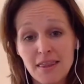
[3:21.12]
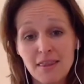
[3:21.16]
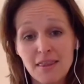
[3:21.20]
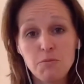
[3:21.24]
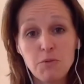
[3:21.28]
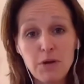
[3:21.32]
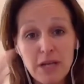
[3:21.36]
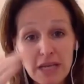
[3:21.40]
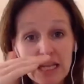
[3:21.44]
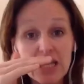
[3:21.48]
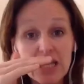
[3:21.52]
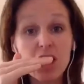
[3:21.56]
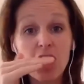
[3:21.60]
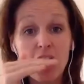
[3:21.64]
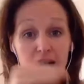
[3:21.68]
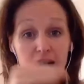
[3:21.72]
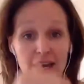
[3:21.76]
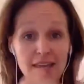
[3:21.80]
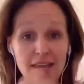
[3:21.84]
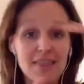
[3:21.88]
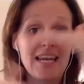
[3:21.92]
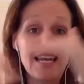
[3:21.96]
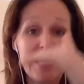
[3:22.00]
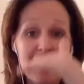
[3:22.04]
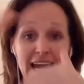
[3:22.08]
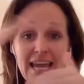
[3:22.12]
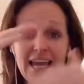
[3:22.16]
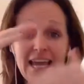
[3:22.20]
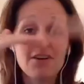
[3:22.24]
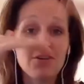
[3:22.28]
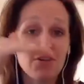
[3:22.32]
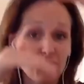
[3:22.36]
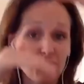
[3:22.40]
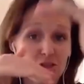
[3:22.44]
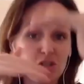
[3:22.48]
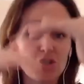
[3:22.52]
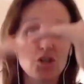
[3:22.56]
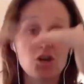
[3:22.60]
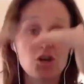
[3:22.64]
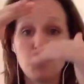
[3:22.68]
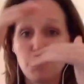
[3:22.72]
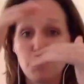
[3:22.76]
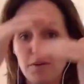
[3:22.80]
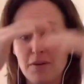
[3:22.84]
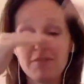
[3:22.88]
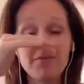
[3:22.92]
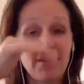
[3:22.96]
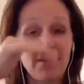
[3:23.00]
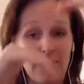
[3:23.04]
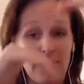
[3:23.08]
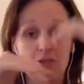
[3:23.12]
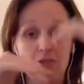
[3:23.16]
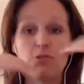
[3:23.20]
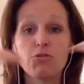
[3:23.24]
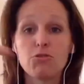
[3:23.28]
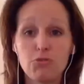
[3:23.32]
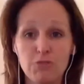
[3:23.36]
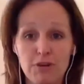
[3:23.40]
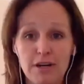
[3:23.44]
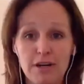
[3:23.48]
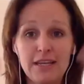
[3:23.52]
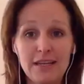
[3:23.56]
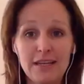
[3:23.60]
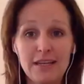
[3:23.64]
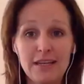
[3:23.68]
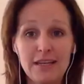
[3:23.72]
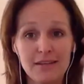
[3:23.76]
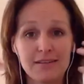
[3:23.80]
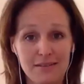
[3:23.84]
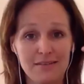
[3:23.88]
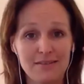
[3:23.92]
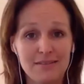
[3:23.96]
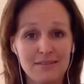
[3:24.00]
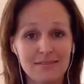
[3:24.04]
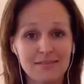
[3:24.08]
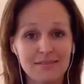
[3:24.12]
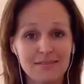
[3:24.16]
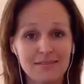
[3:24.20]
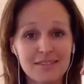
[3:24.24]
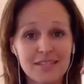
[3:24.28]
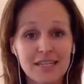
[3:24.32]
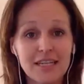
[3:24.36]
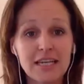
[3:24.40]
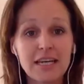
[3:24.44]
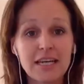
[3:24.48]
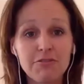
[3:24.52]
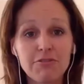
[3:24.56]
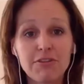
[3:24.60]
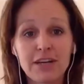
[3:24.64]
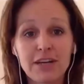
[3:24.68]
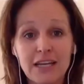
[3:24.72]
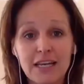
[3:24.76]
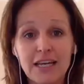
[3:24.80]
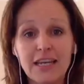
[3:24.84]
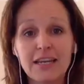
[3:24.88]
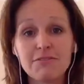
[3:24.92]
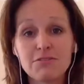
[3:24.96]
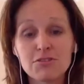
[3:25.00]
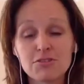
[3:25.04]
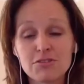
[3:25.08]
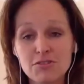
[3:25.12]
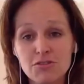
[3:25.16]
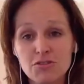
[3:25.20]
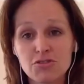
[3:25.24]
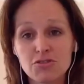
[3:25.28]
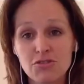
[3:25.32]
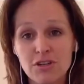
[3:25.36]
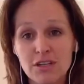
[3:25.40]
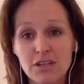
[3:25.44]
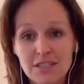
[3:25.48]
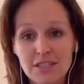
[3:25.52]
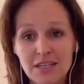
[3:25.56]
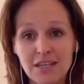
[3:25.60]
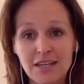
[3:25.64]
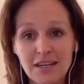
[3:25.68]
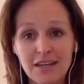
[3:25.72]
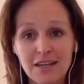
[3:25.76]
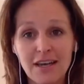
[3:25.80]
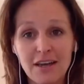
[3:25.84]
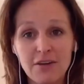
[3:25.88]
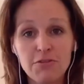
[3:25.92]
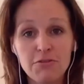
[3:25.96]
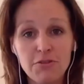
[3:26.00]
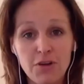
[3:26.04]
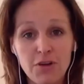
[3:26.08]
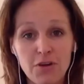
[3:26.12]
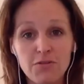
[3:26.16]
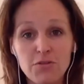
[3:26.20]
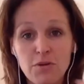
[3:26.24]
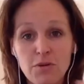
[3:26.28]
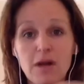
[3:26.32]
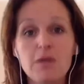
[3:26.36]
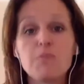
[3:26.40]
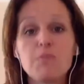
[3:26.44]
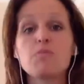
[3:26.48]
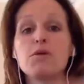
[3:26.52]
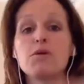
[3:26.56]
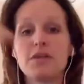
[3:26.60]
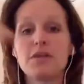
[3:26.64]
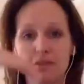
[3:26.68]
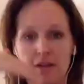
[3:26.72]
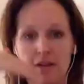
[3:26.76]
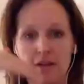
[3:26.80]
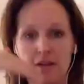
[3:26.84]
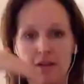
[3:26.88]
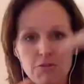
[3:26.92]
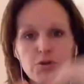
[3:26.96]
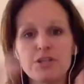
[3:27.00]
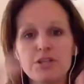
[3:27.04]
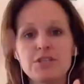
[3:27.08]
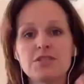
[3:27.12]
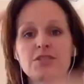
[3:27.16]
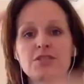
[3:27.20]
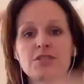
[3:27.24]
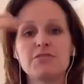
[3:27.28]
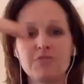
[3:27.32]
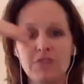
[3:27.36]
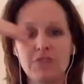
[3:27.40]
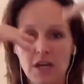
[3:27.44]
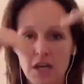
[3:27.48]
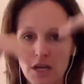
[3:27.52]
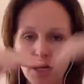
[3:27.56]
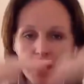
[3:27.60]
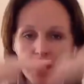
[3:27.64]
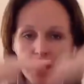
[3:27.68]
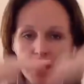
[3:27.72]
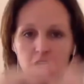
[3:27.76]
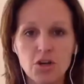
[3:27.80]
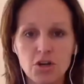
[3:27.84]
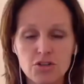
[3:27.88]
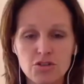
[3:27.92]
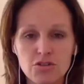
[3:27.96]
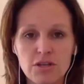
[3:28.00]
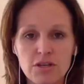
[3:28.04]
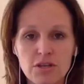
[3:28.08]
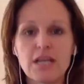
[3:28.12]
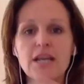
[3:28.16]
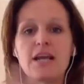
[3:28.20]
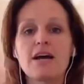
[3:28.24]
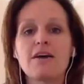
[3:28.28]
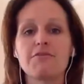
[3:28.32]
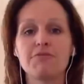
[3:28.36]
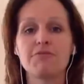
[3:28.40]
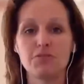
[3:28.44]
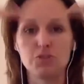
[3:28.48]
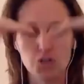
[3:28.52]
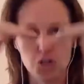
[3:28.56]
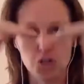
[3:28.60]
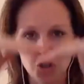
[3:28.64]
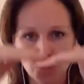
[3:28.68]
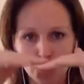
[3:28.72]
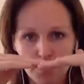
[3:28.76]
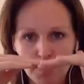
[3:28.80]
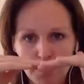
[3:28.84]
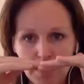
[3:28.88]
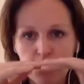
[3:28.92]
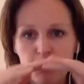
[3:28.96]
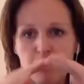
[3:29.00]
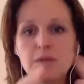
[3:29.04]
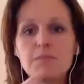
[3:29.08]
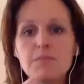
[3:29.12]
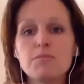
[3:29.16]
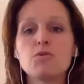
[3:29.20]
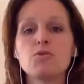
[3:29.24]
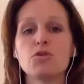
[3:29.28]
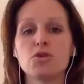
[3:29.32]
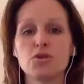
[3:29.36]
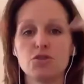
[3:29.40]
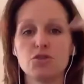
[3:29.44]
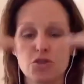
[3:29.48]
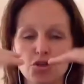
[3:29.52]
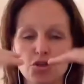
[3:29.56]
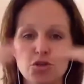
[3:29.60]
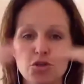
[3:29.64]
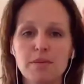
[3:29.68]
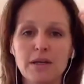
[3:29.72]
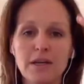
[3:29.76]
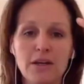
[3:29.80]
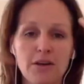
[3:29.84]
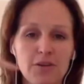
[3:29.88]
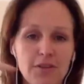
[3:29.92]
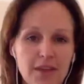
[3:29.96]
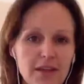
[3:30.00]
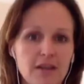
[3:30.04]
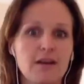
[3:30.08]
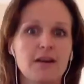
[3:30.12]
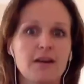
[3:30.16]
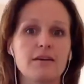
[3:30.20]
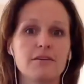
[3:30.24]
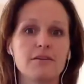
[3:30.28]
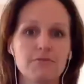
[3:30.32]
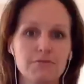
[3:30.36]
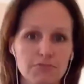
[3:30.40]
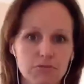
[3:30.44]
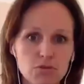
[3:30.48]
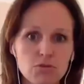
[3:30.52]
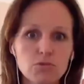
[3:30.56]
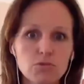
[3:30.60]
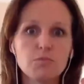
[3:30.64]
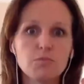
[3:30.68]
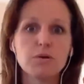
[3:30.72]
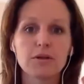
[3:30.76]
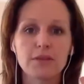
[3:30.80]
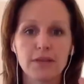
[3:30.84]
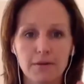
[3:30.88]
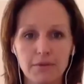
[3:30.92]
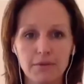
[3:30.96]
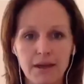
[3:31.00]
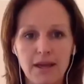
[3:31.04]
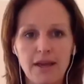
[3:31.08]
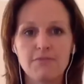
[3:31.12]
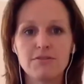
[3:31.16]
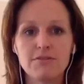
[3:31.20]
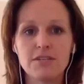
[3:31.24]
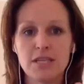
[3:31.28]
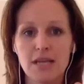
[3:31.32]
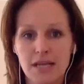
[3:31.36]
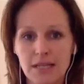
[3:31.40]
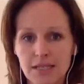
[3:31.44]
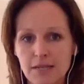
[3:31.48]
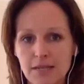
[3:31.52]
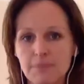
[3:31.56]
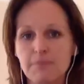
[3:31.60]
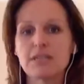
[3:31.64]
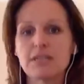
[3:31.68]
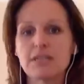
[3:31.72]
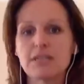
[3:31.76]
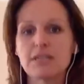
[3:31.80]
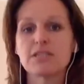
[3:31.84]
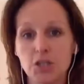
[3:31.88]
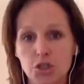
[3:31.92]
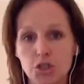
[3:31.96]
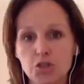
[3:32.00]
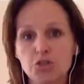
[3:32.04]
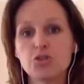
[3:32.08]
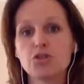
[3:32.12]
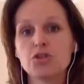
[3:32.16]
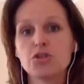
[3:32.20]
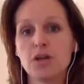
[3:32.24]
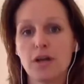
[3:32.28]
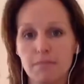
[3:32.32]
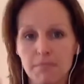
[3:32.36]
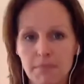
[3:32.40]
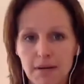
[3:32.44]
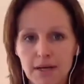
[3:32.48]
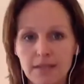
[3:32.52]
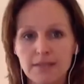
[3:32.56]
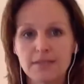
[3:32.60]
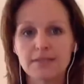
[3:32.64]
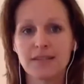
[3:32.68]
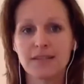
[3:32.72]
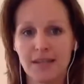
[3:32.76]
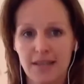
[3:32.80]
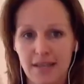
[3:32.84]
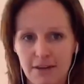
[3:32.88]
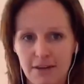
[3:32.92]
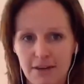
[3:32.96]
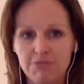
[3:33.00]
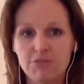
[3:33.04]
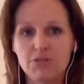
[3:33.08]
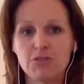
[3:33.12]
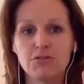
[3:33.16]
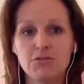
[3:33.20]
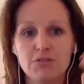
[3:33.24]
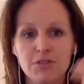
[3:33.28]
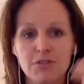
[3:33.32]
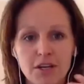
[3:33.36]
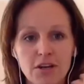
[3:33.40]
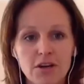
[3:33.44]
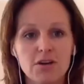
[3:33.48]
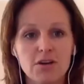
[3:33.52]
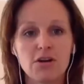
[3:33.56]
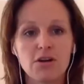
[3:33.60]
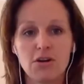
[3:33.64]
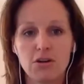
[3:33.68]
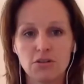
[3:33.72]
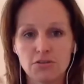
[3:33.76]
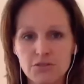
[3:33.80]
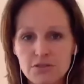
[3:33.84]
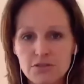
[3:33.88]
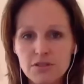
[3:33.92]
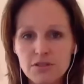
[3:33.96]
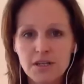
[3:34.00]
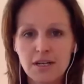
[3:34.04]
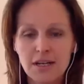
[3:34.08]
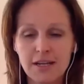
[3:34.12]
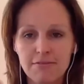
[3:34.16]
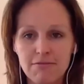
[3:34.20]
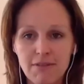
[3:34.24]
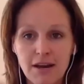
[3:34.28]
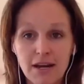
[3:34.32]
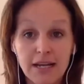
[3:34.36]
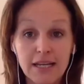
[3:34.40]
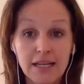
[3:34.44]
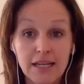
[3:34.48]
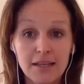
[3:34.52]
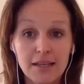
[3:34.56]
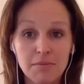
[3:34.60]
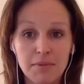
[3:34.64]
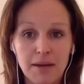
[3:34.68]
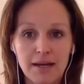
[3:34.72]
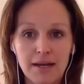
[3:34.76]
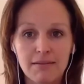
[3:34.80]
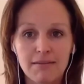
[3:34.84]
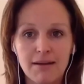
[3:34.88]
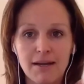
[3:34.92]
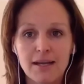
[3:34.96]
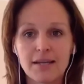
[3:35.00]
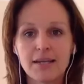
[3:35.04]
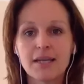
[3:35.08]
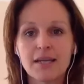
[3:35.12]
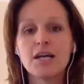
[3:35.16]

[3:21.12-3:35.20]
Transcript: We can either layer on top of our already significant levels of stress and overwhelm with a voice of, you're not doing enough, you should be doing more, you should be, you know, that kind of rule book that we have as academics. I should, I must, I have to, you know, constantly running in the background.